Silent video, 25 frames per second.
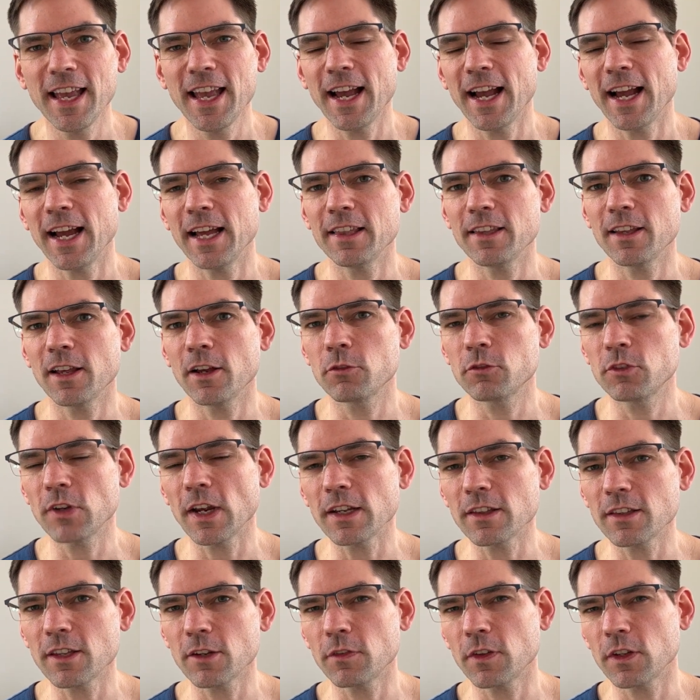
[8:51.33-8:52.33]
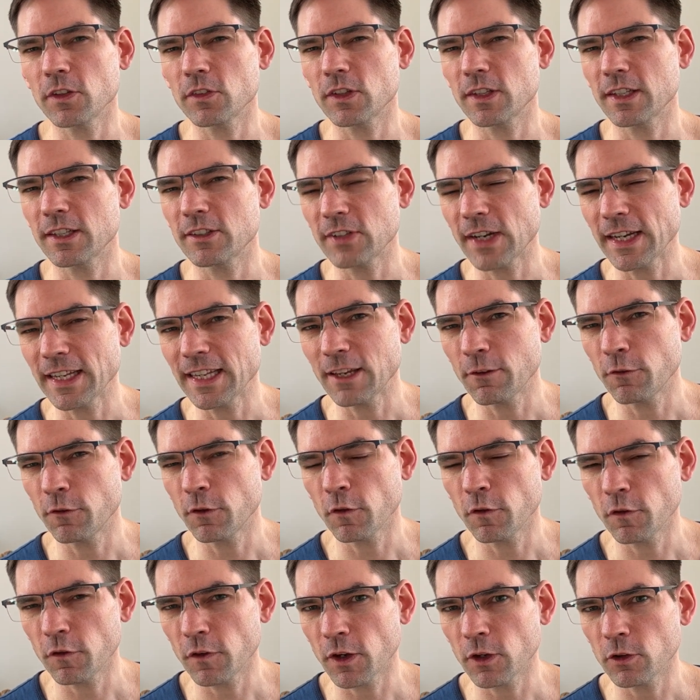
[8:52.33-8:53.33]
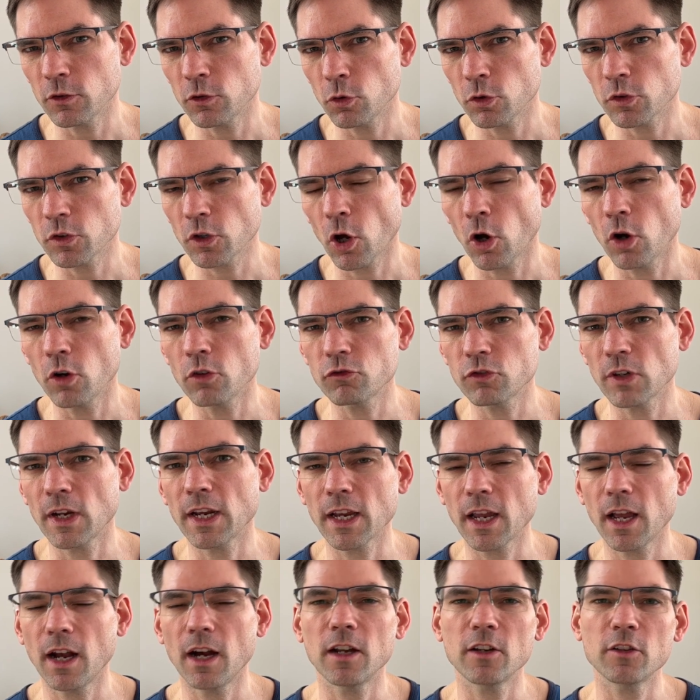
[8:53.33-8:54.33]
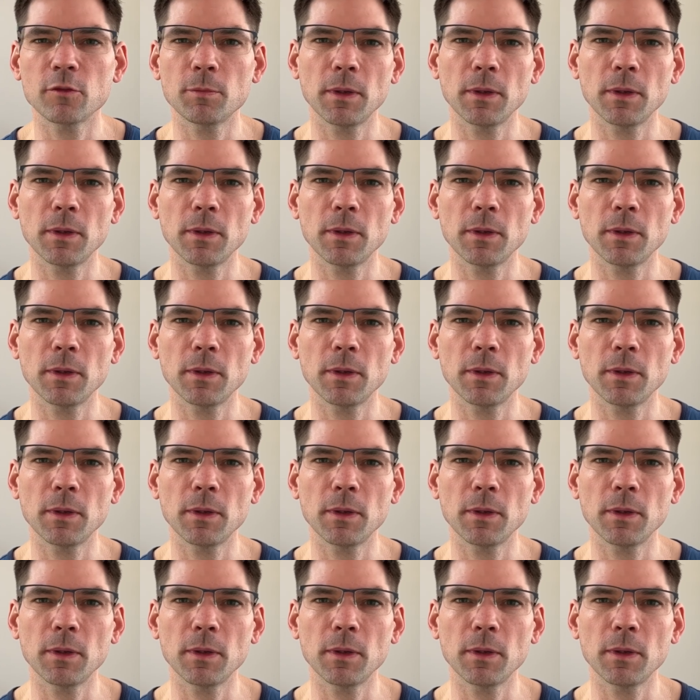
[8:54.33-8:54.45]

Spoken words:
And the objective is trying to fulfill those contract cards,